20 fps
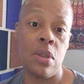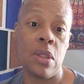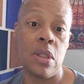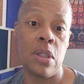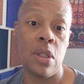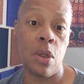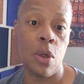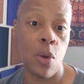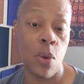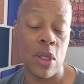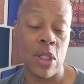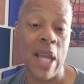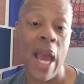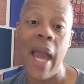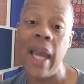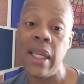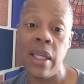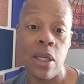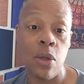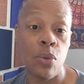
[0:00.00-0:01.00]
That's the question.
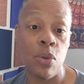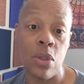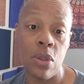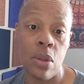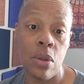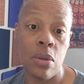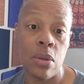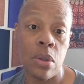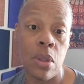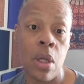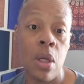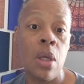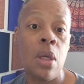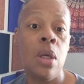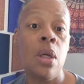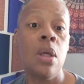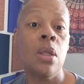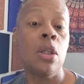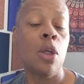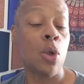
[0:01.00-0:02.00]
I get results.
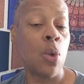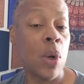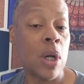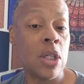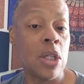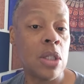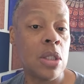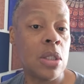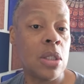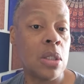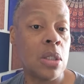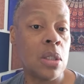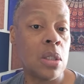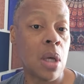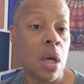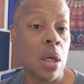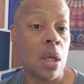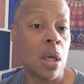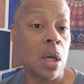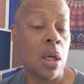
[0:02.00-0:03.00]
The questions
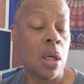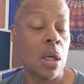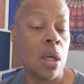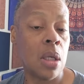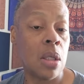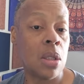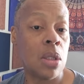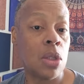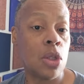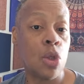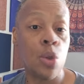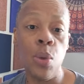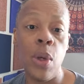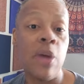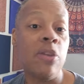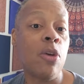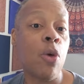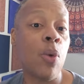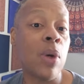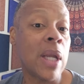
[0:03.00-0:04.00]
to
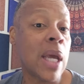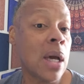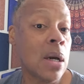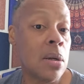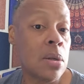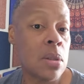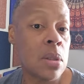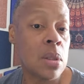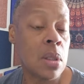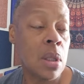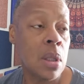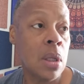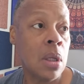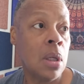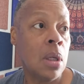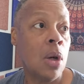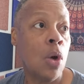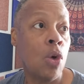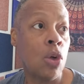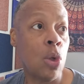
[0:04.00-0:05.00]
everyone else,
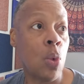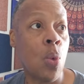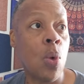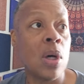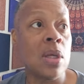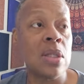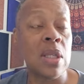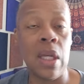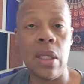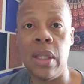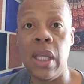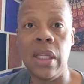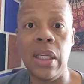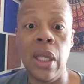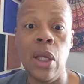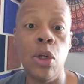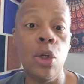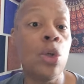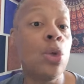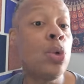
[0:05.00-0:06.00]
or the ones that think
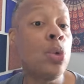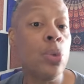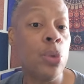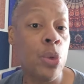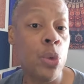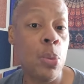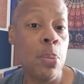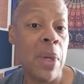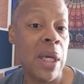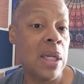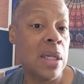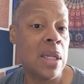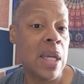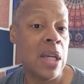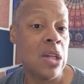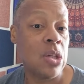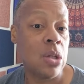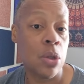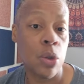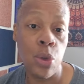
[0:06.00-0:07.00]
they're
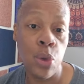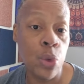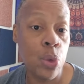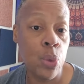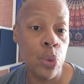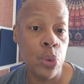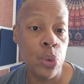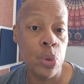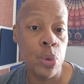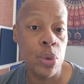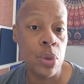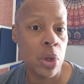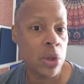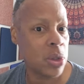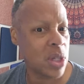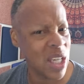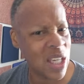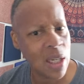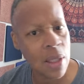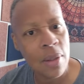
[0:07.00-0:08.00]
meditation gurus, are
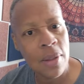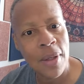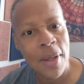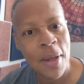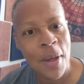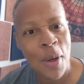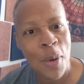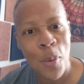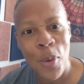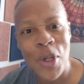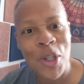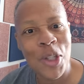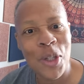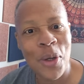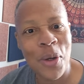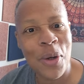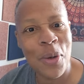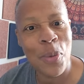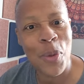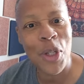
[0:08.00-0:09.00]
you getting, what's
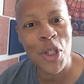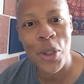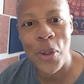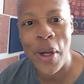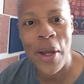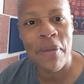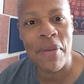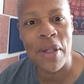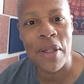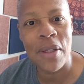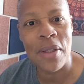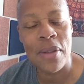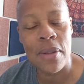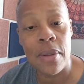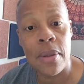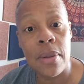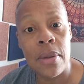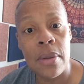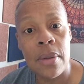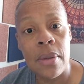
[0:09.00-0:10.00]
your
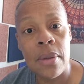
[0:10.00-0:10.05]
evidence?